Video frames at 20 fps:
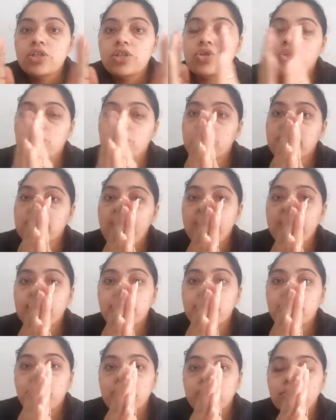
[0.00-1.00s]
So in that,
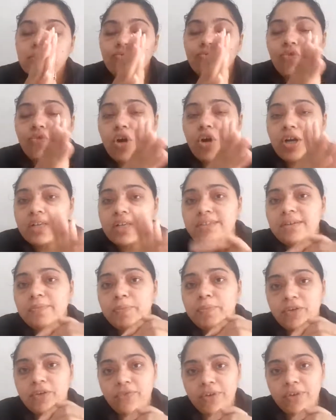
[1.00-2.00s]
what is the
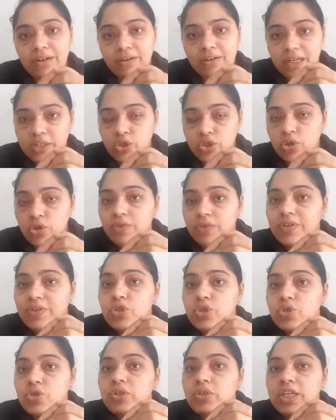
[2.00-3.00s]
perfect ratio in
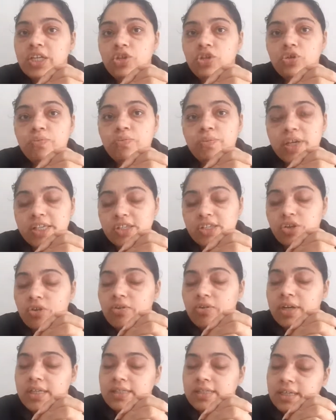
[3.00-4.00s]
which you need to mix
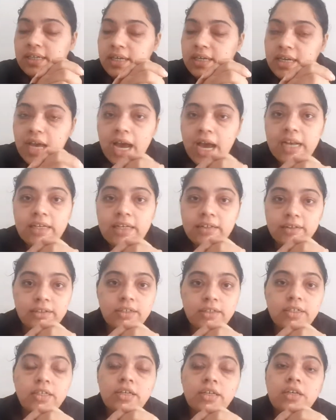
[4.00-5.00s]
your resin and hardener?
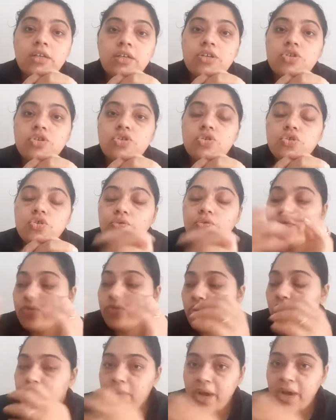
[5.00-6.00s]
So
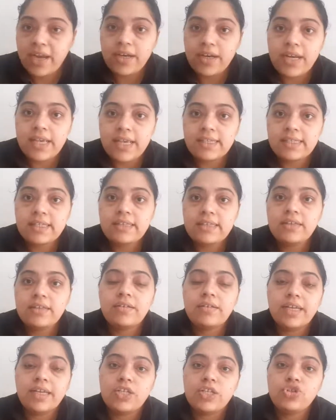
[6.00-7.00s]
for my resin, the
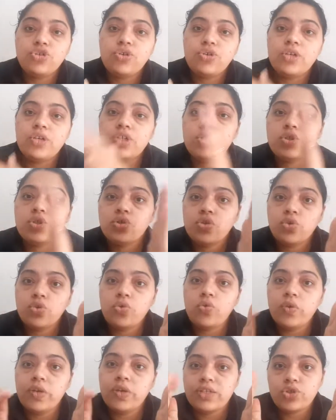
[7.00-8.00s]
ratio is
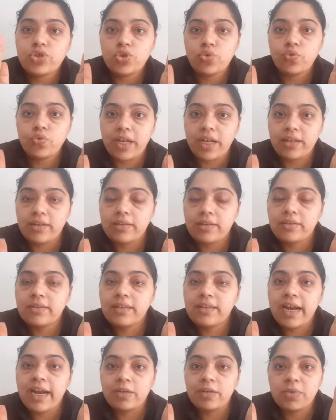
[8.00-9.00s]
2:1.
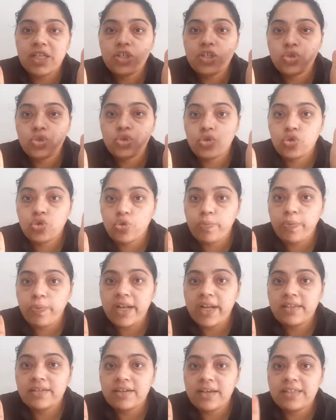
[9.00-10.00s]
That means 2
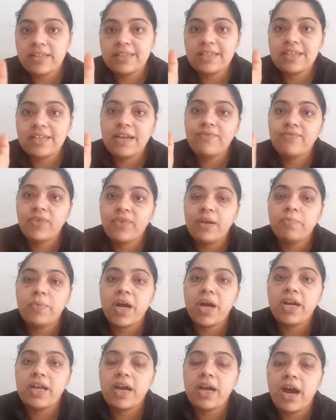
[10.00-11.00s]
parts resin and 1
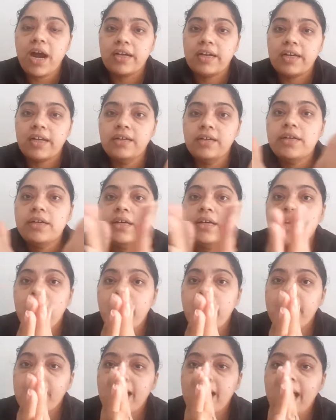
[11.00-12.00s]
part hardener.
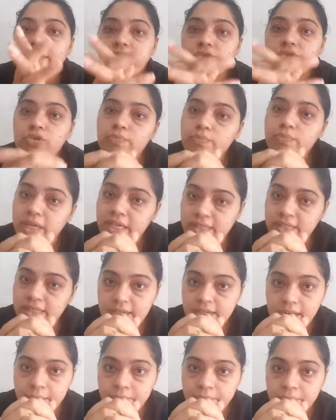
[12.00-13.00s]
I'll have to mix
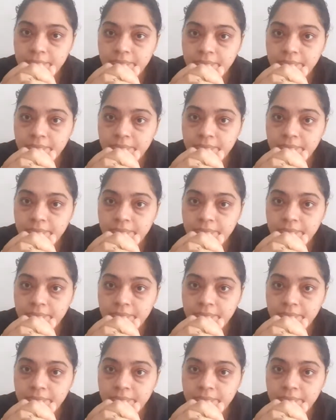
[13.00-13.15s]
it up.